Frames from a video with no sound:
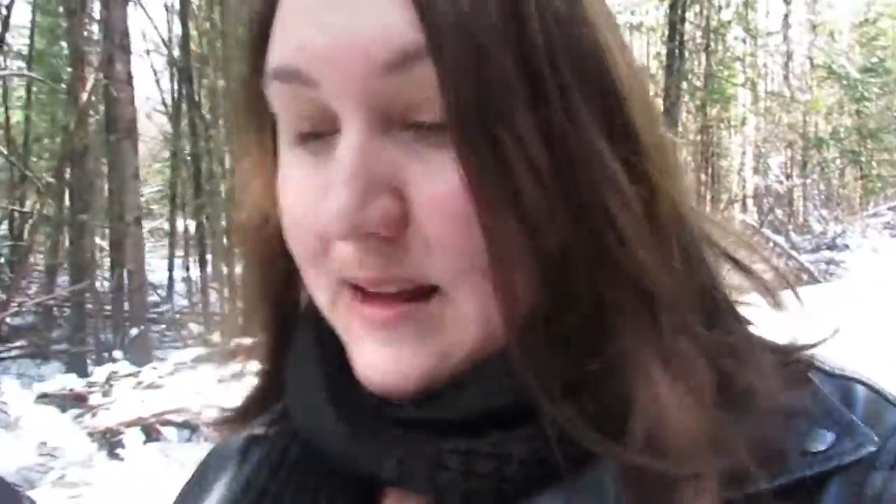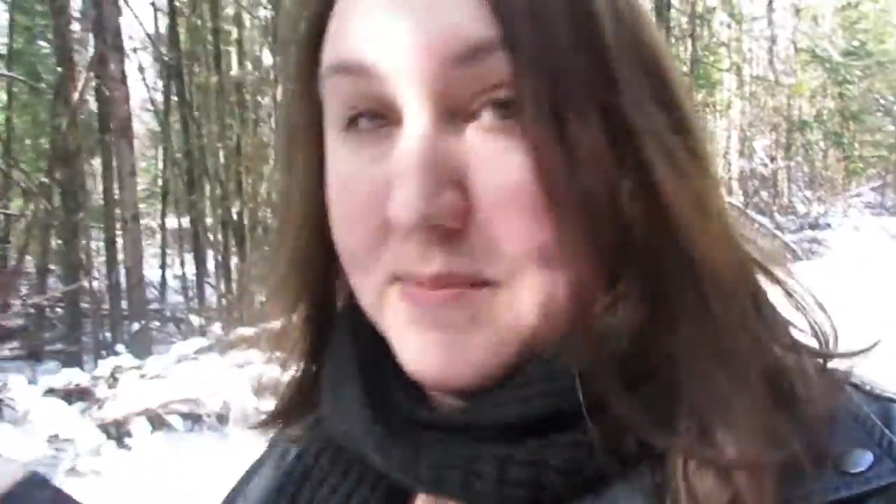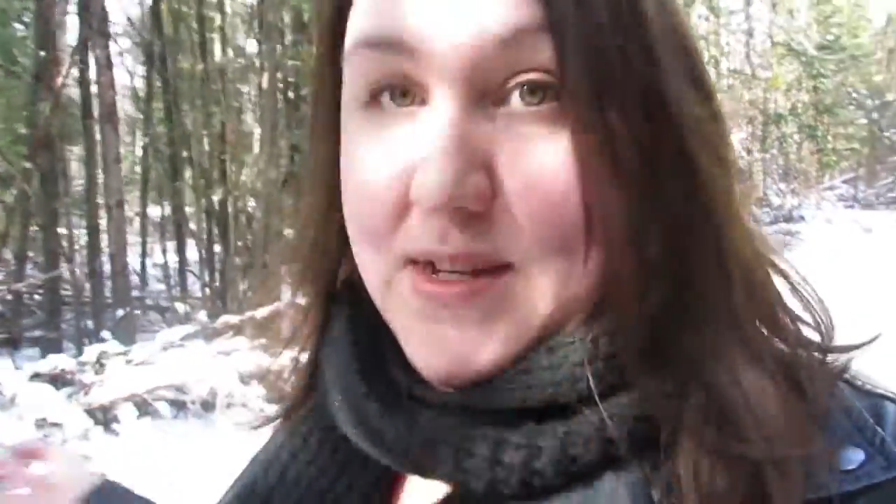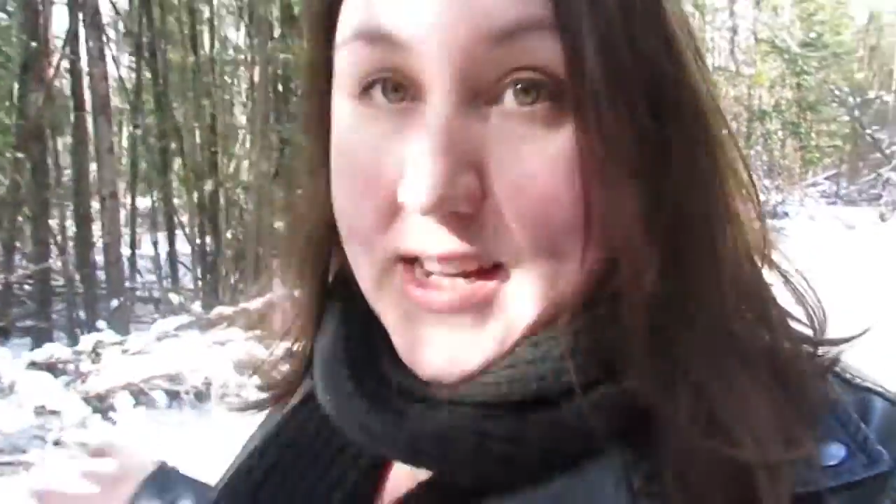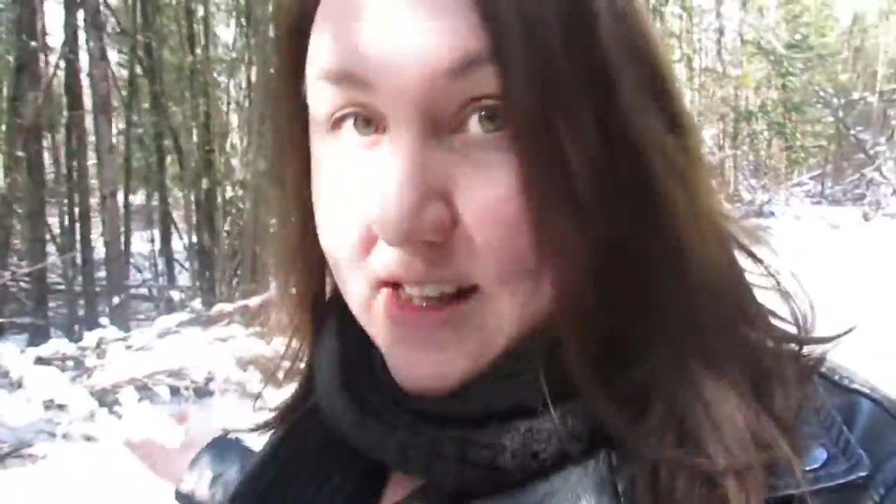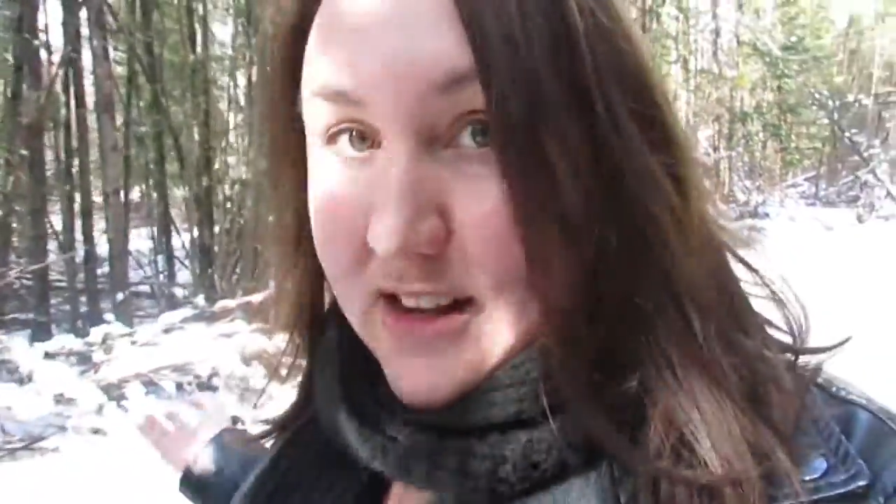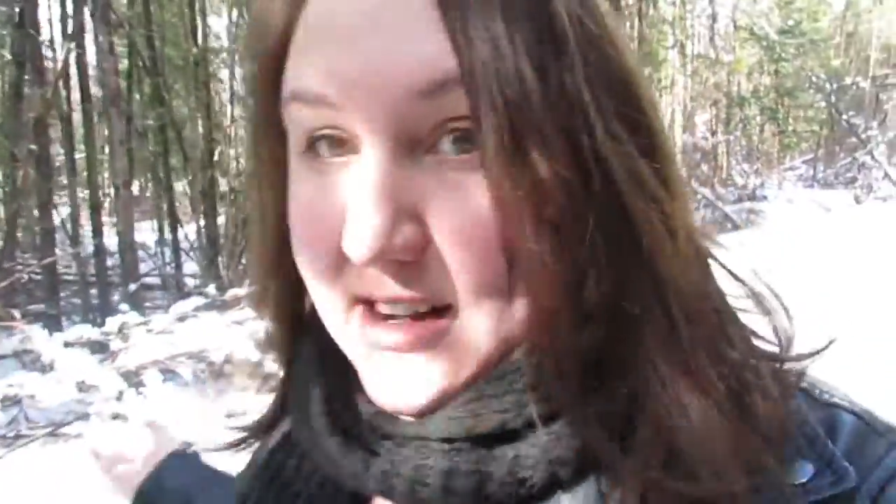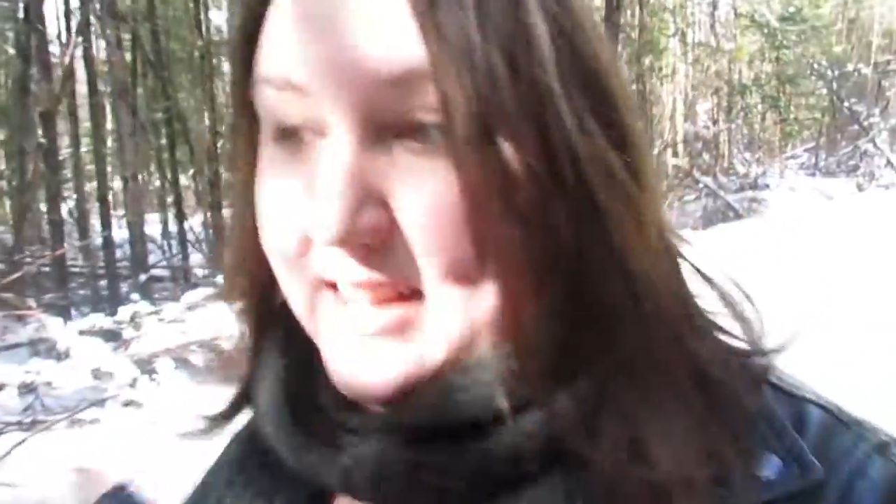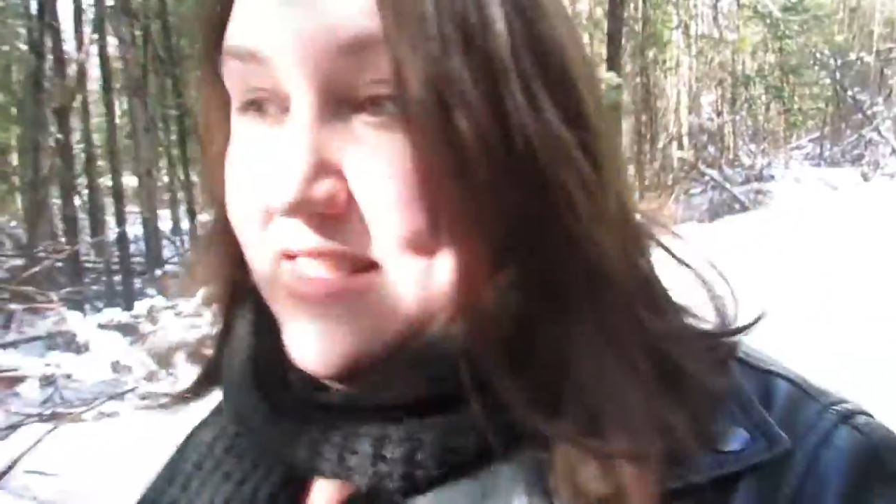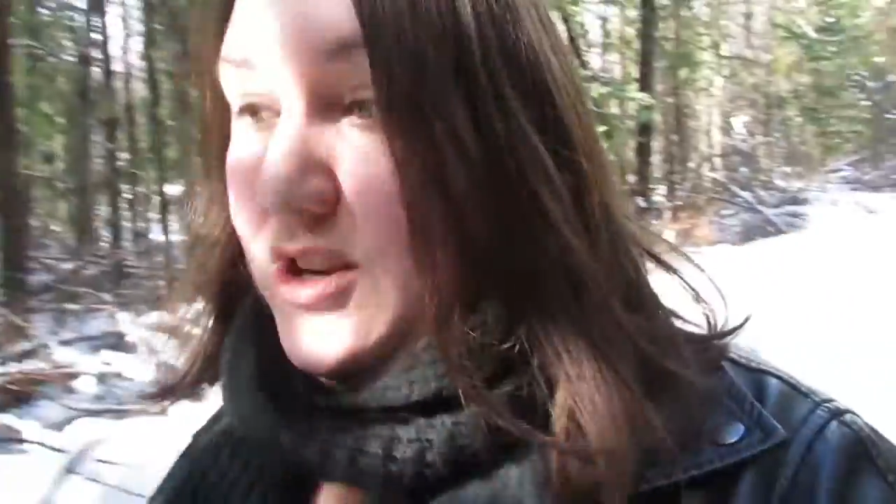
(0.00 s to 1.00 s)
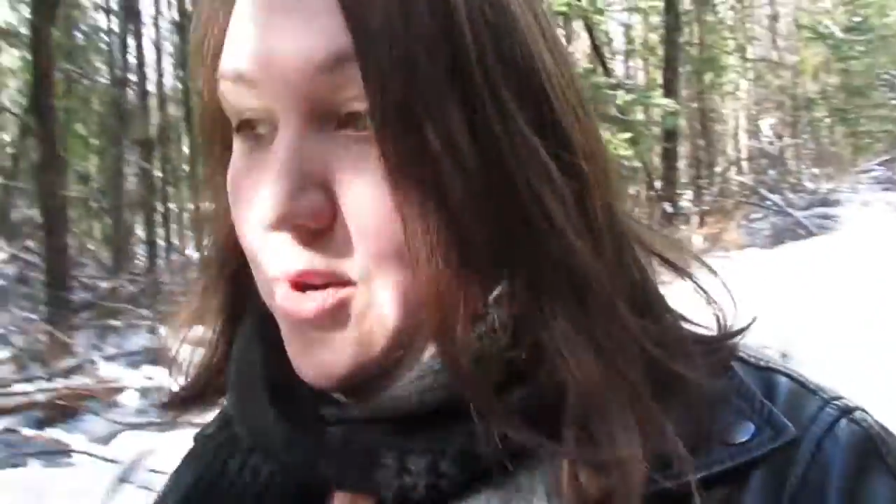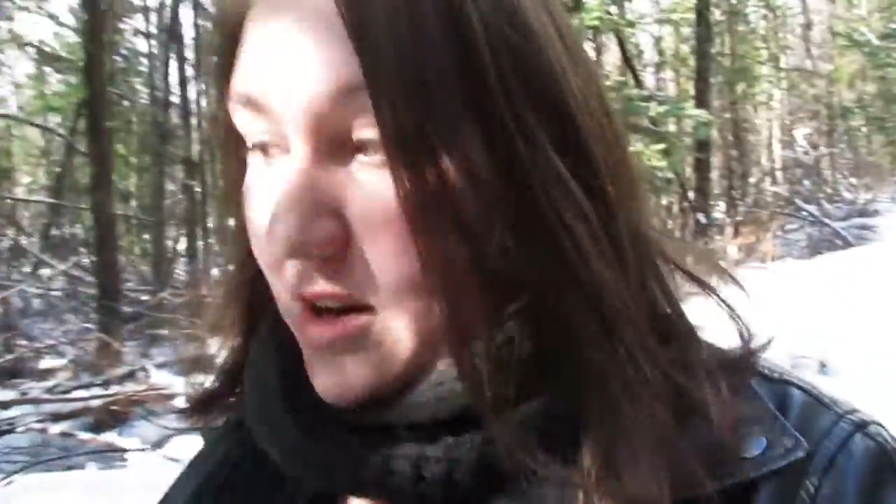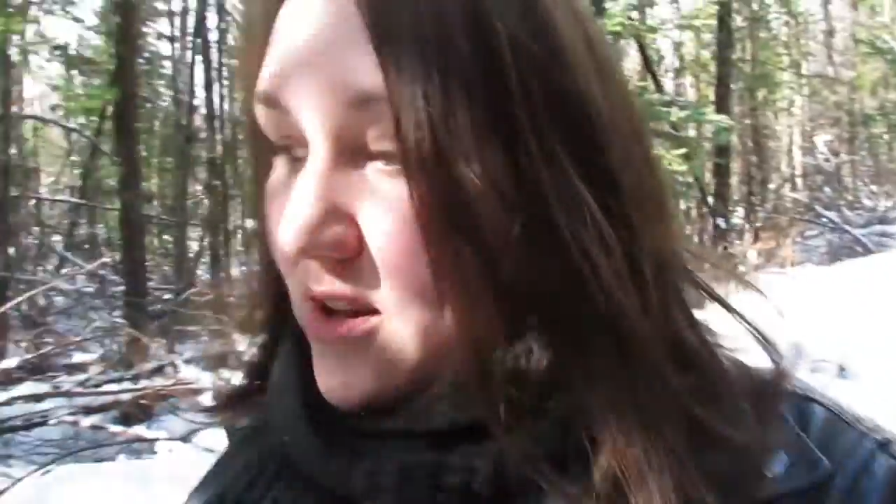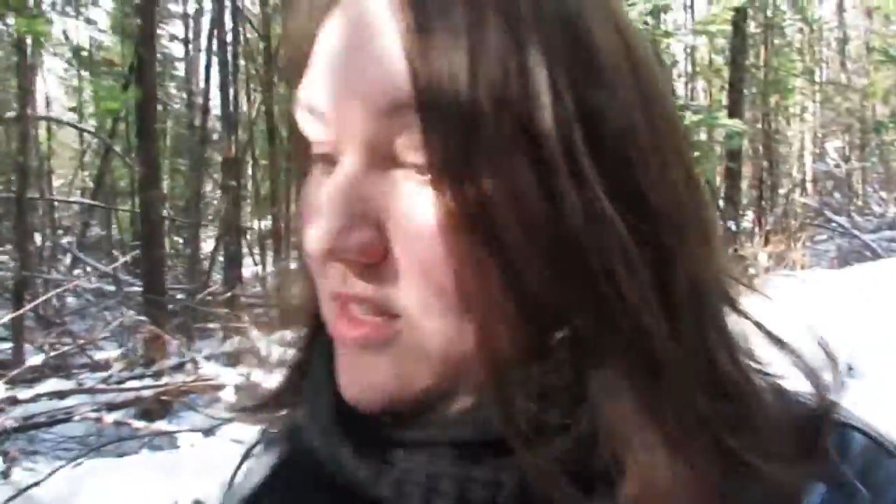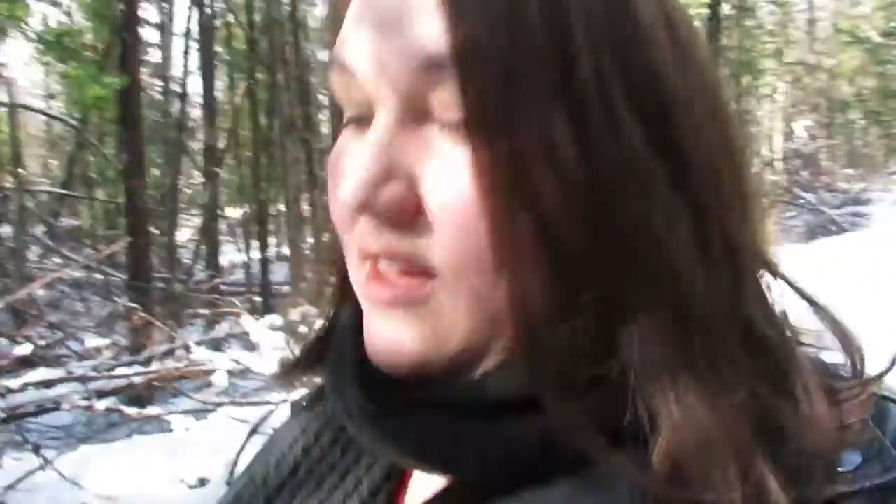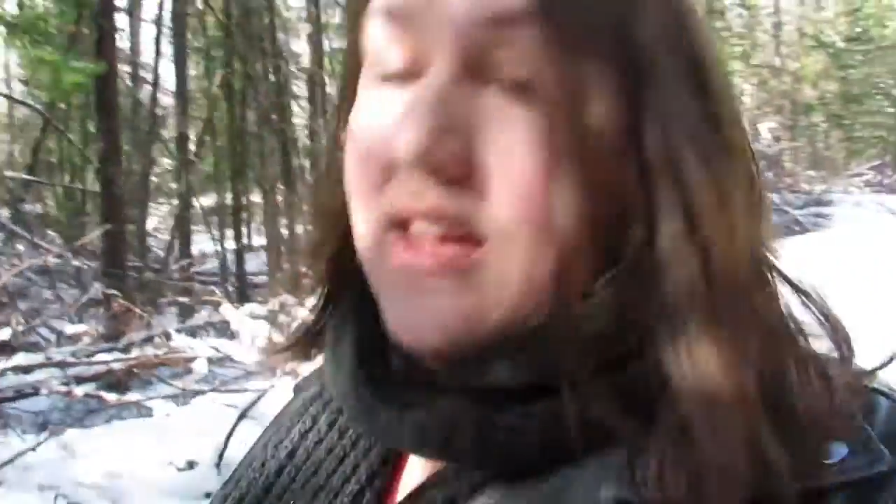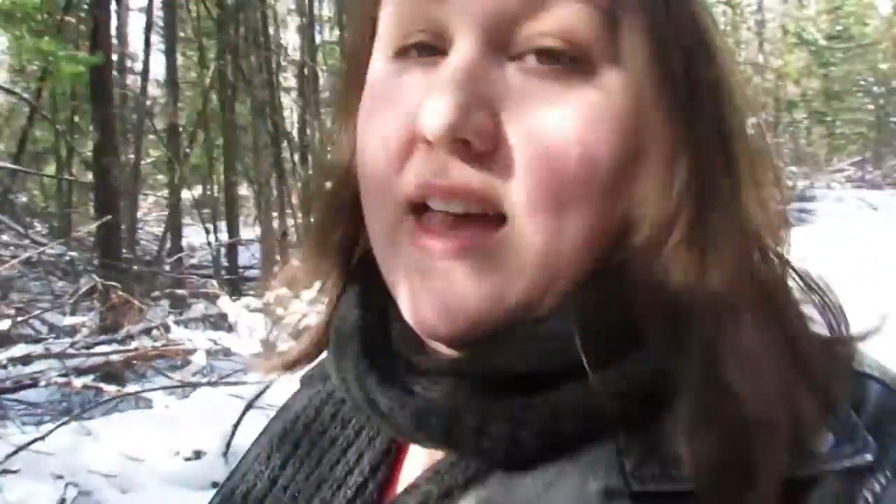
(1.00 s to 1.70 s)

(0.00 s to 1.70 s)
particularly in the north.